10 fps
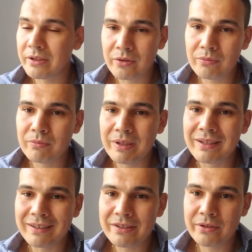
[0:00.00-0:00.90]
Don't be
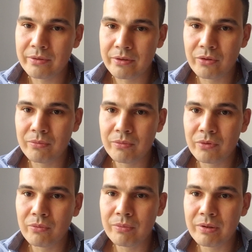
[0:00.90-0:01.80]
nice to it.
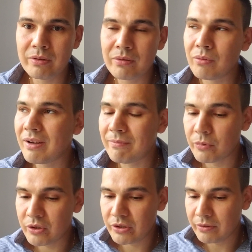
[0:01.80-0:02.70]
Don't have
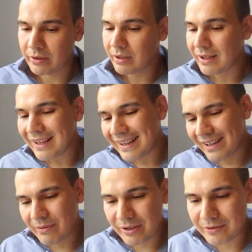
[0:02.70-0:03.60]
mercy on it.
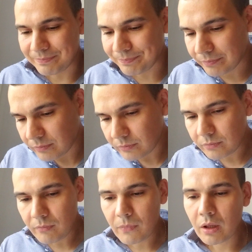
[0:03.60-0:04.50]
Anyways,
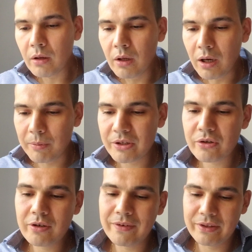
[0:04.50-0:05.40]
I'm gonna
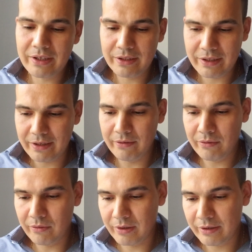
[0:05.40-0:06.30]
start off at day 10,
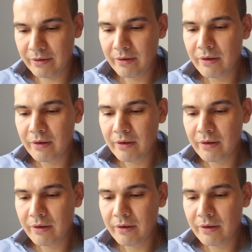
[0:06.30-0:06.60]
okay?